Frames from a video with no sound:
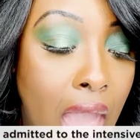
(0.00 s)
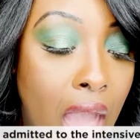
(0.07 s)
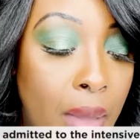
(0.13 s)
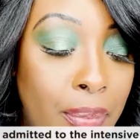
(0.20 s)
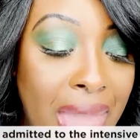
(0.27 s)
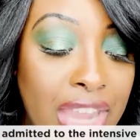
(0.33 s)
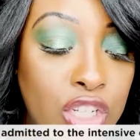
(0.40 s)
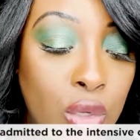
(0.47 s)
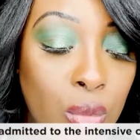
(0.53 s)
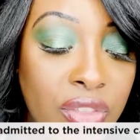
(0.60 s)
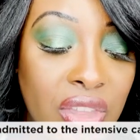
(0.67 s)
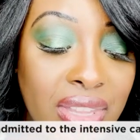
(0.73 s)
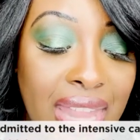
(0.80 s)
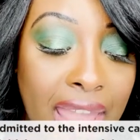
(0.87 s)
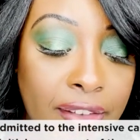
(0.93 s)
A patient
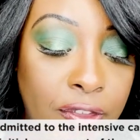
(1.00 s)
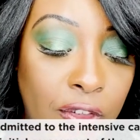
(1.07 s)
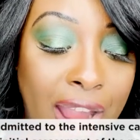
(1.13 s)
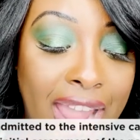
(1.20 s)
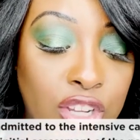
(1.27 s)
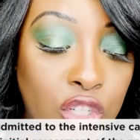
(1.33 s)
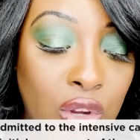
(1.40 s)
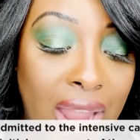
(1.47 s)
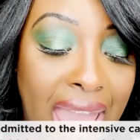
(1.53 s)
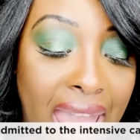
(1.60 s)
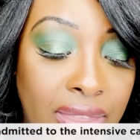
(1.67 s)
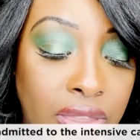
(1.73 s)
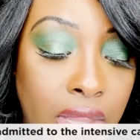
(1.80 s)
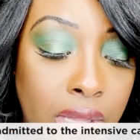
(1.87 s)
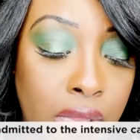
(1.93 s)
with a neck fracture
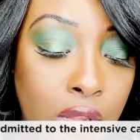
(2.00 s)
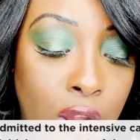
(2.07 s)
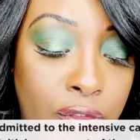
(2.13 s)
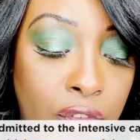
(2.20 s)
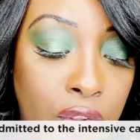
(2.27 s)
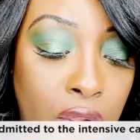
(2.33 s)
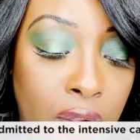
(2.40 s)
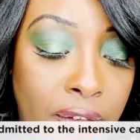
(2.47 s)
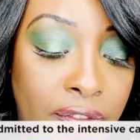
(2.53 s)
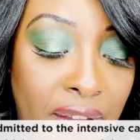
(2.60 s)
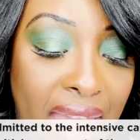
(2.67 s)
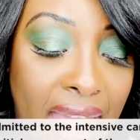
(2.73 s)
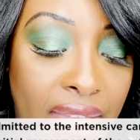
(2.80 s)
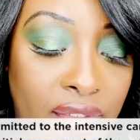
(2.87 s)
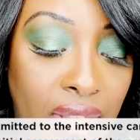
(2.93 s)
at the cervical
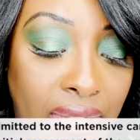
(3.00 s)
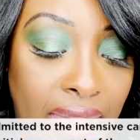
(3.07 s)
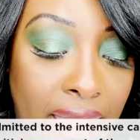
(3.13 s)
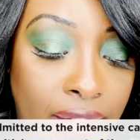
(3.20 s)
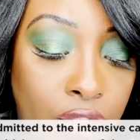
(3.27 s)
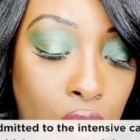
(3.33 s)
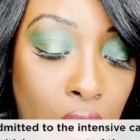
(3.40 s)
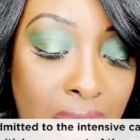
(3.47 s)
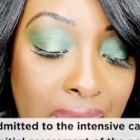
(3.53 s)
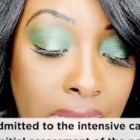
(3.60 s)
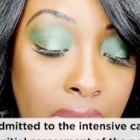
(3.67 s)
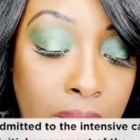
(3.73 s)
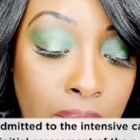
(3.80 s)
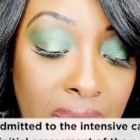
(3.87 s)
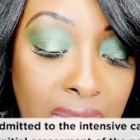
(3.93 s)
five level
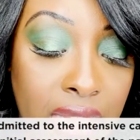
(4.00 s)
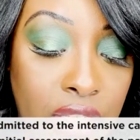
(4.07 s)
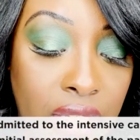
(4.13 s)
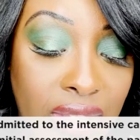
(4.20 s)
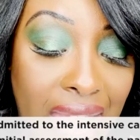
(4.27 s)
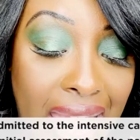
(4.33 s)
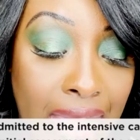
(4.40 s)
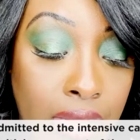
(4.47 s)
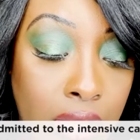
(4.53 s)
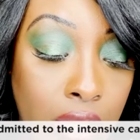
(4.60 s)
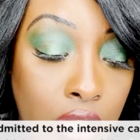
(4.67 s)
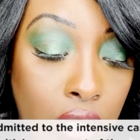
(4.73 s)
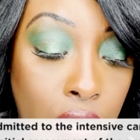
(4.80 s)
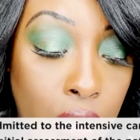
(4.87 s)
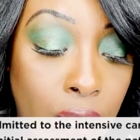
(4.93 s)
is admitted to the I C
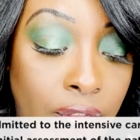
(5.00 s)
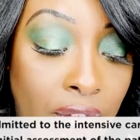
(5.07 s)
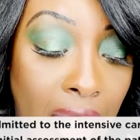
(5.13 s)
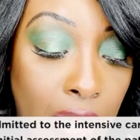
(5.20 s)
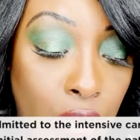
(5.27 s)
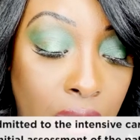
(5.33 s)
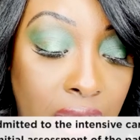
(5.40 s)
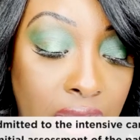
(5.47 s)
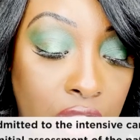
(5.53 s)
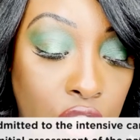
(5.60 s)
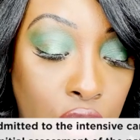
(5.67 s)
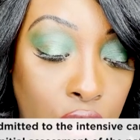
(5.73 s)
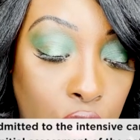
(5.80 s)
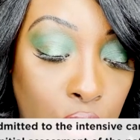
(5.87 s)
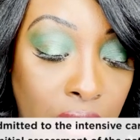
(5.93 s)
U following
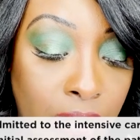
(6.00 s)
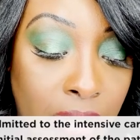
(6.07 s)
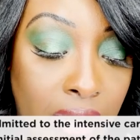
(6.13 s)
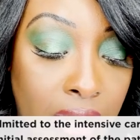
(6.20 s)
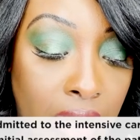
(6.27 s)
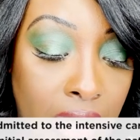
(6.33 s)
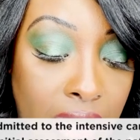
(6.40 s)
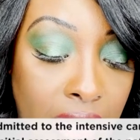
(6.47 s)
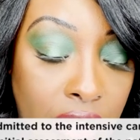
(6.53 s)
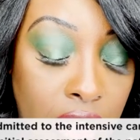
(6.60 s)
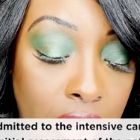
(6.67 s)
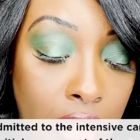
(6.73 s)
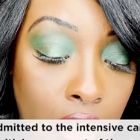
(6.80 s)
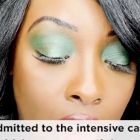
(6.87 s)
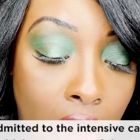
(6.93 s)
initial treatment in
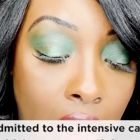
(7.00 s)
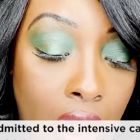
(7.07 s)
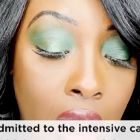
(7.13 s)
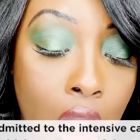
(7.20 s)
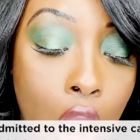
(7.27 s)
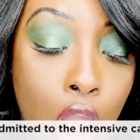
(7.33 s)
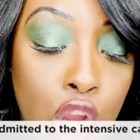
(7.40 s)
the E R.